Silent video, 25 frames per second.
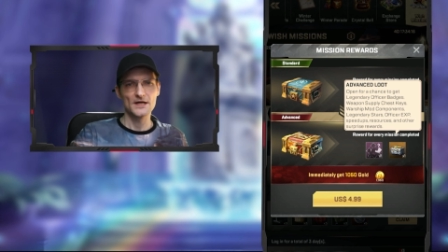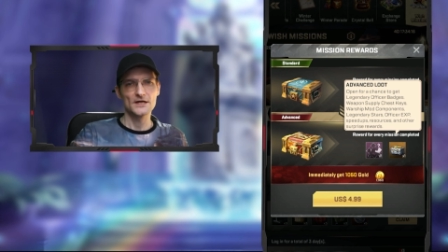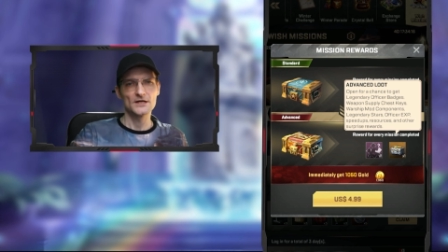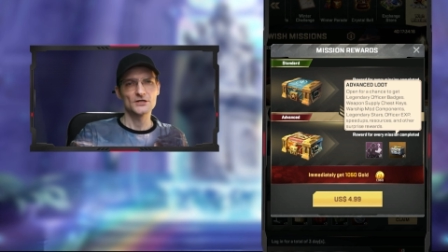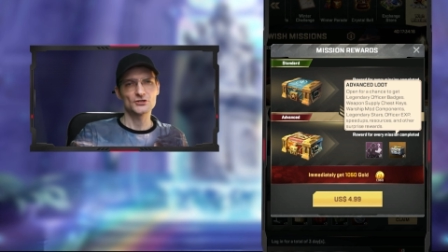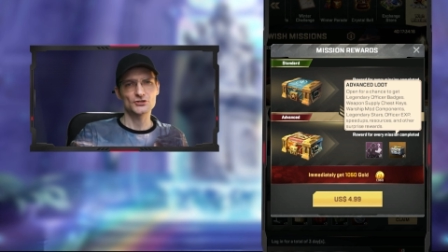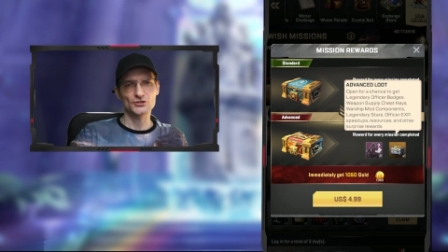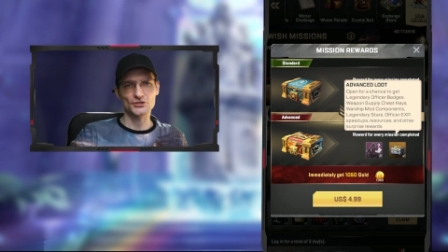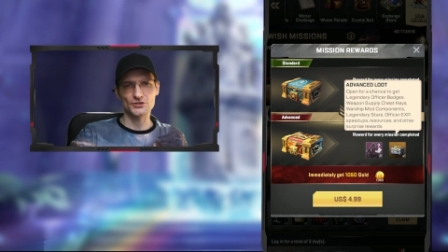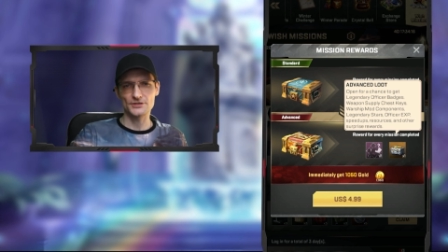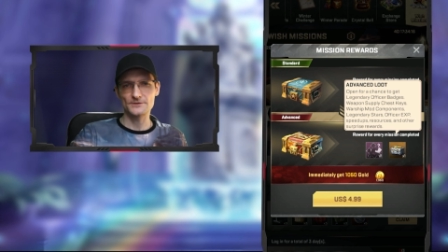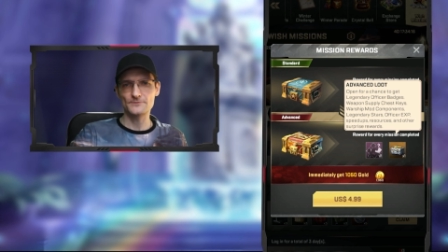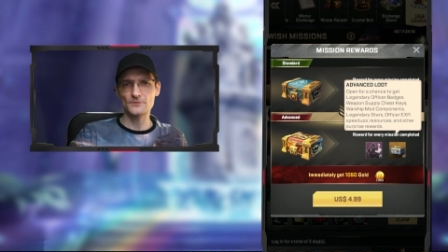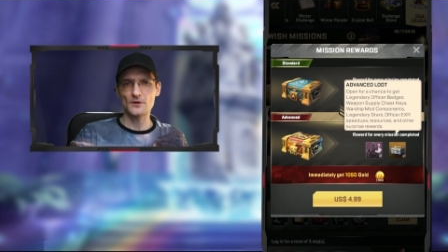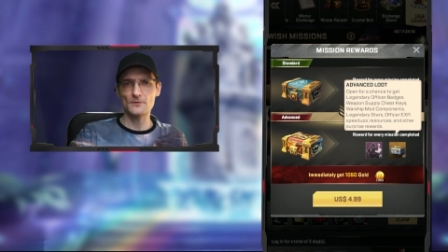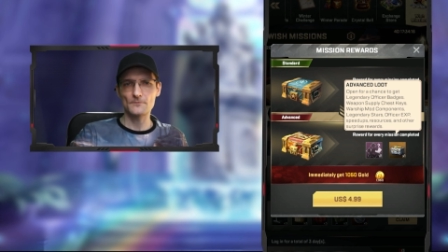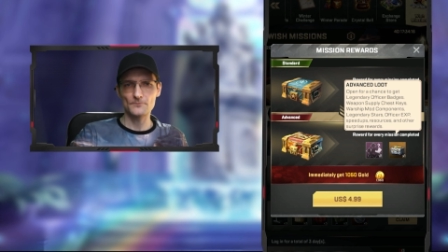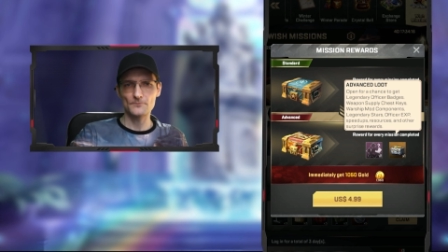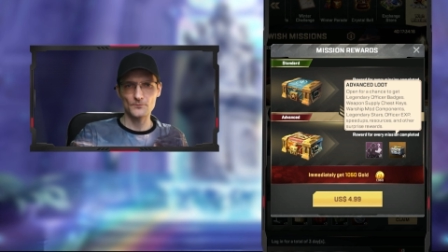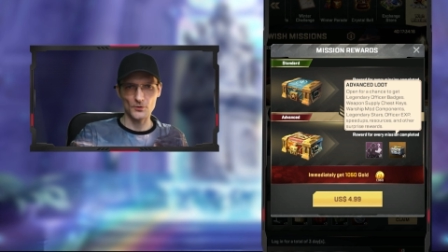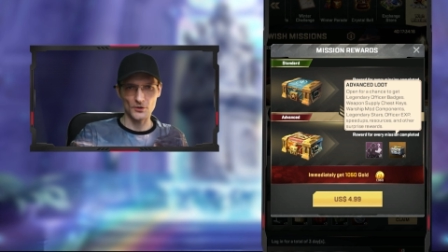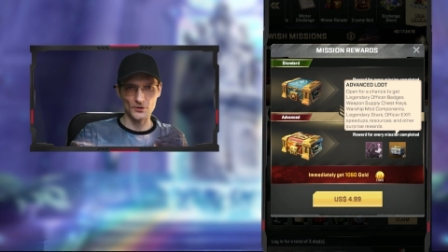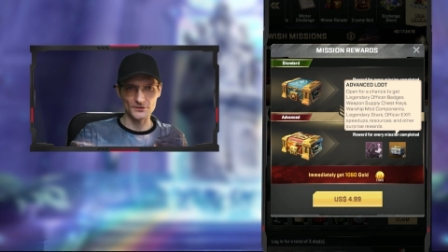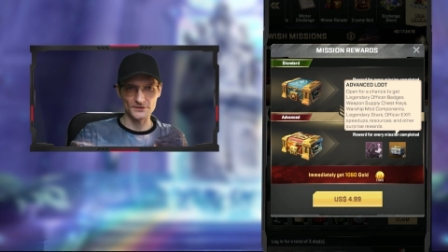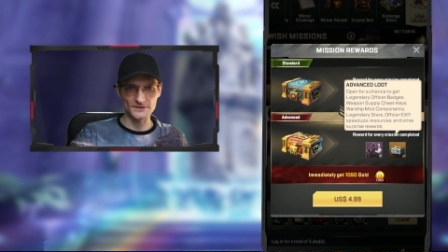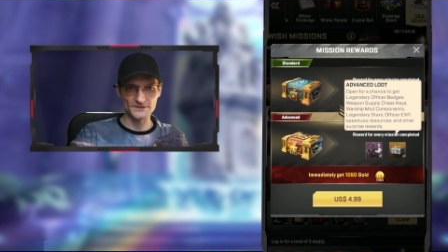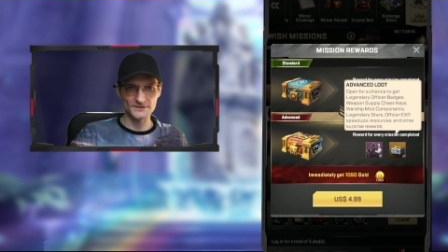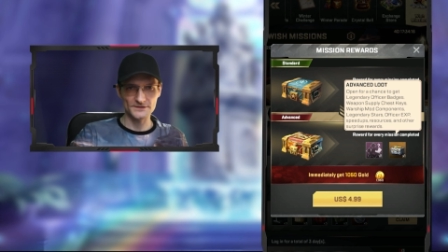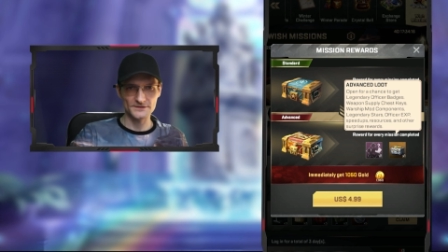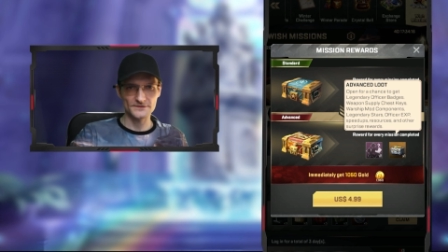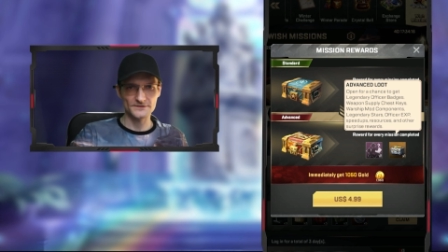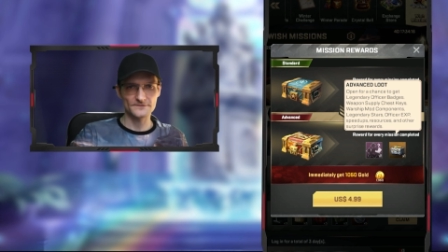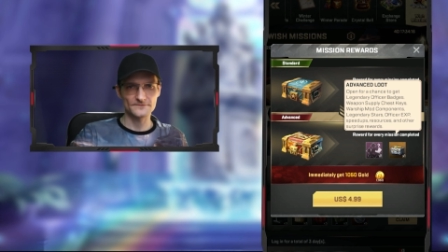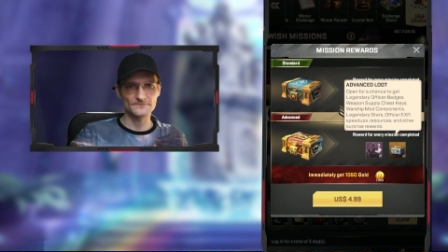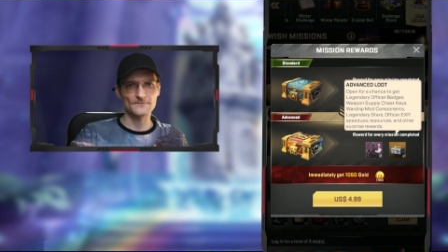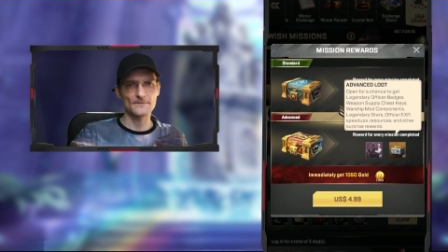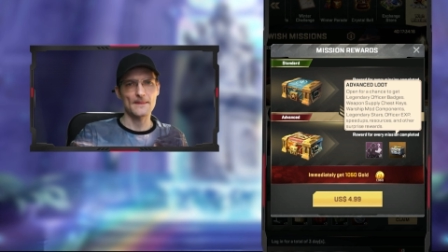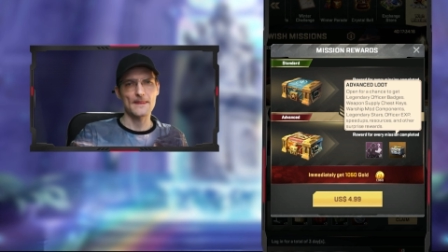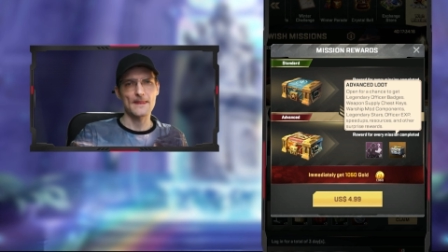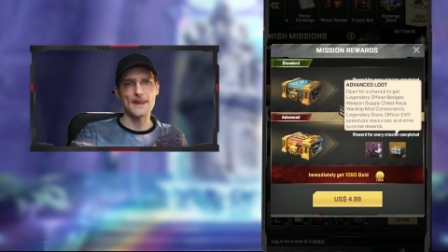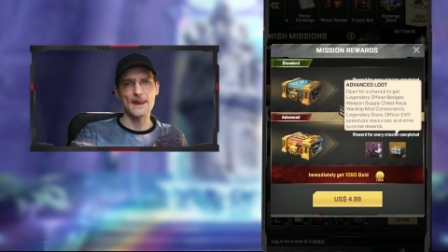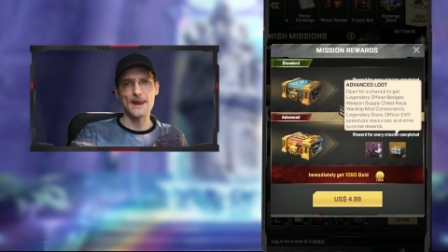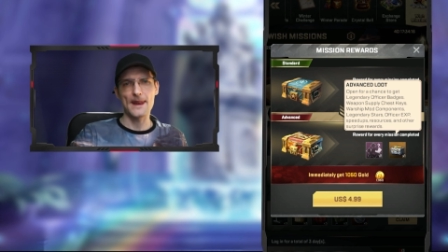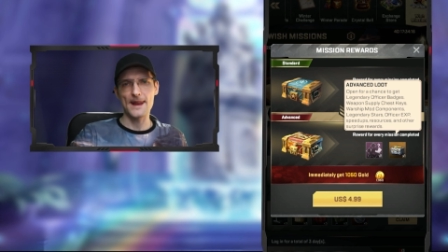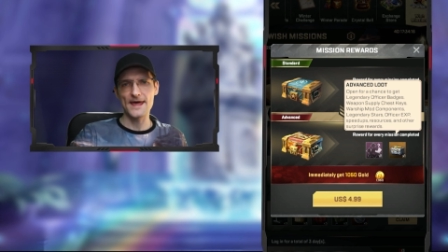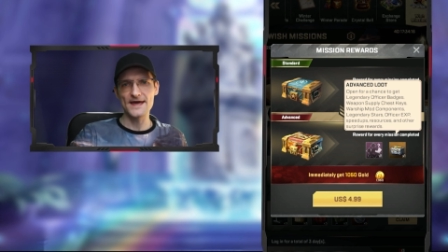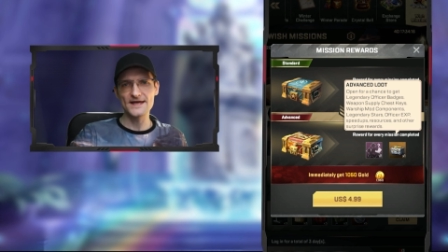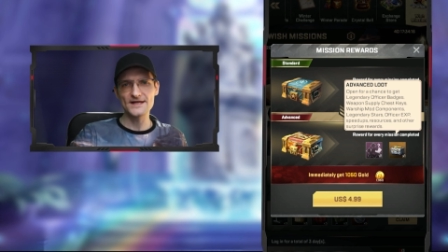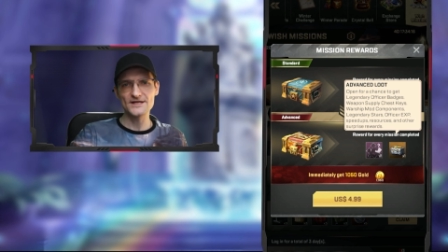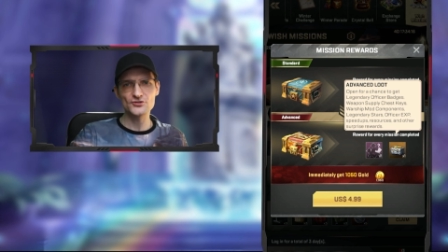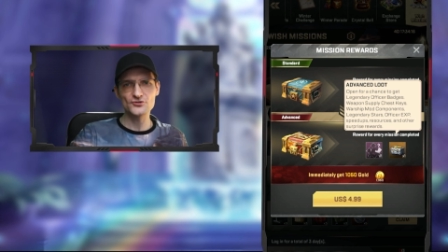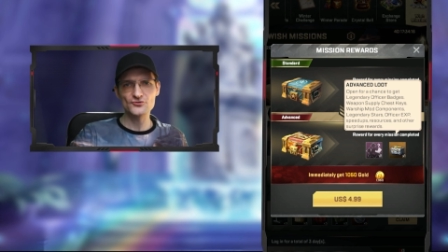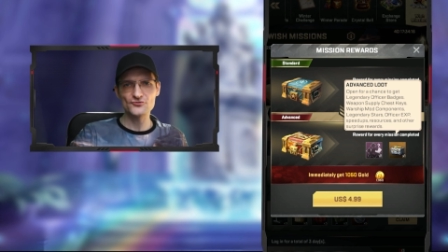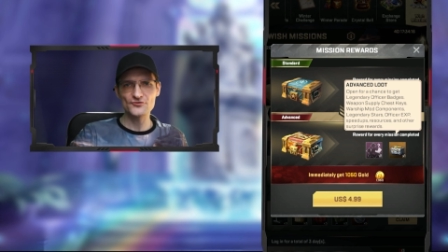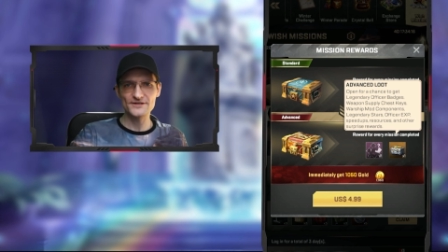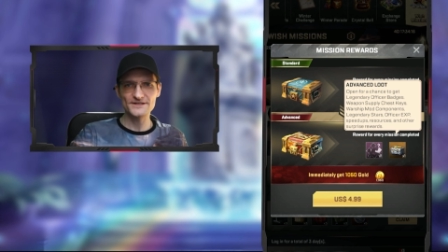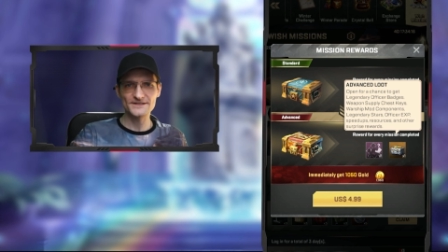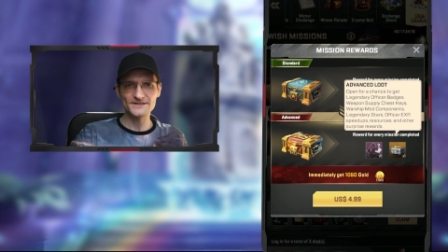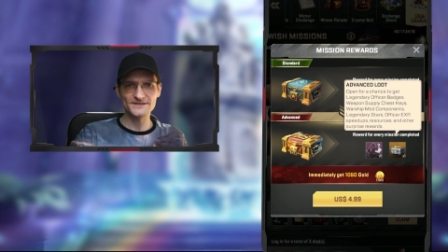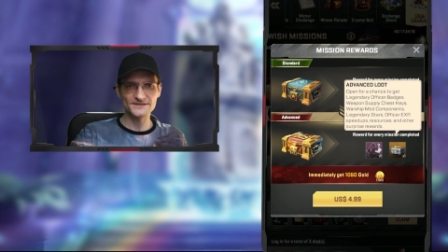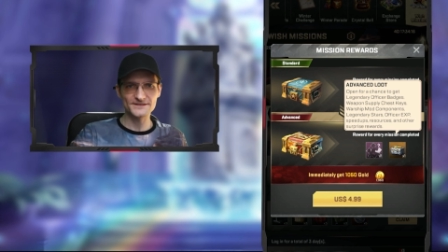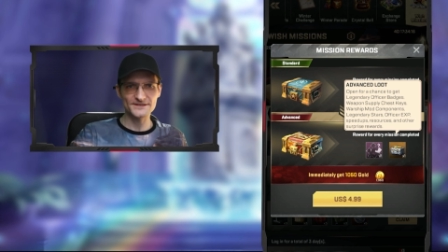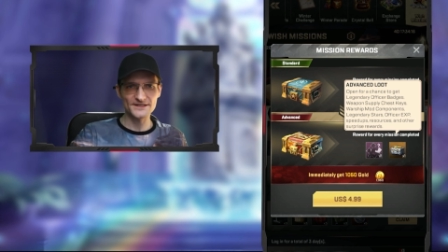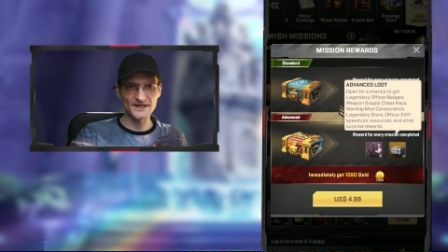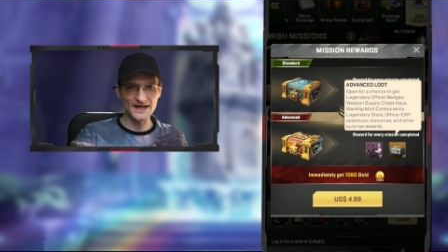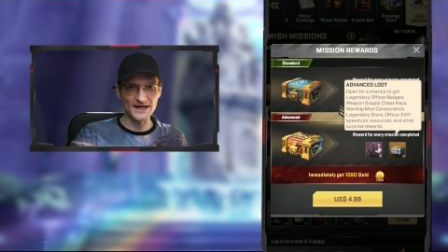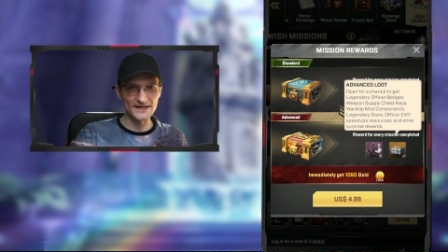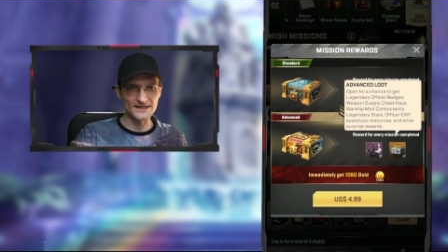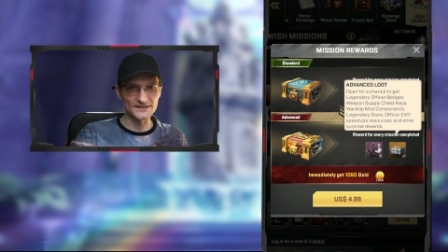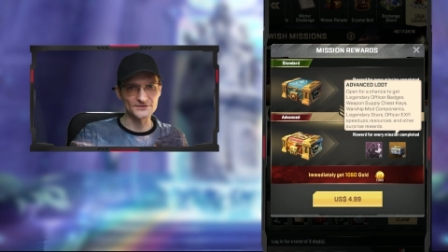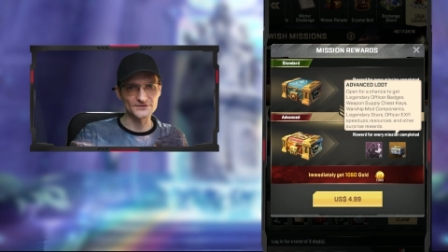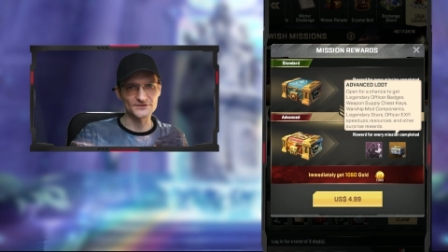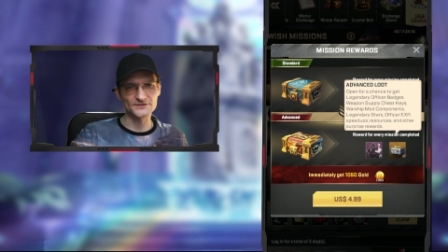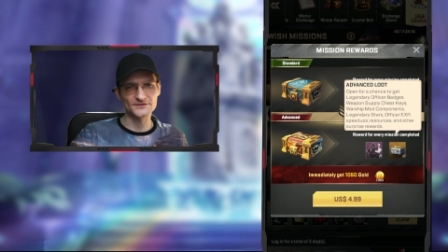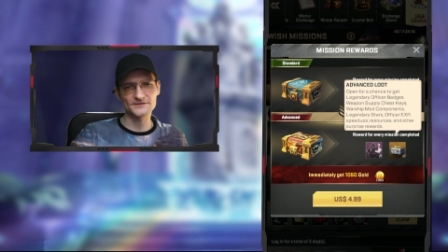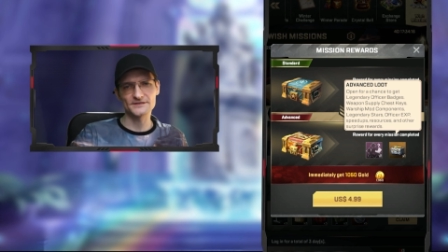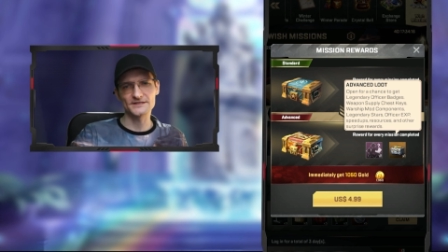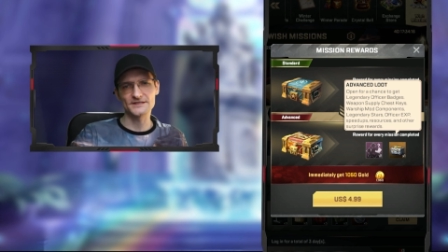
ship components, legendary stars,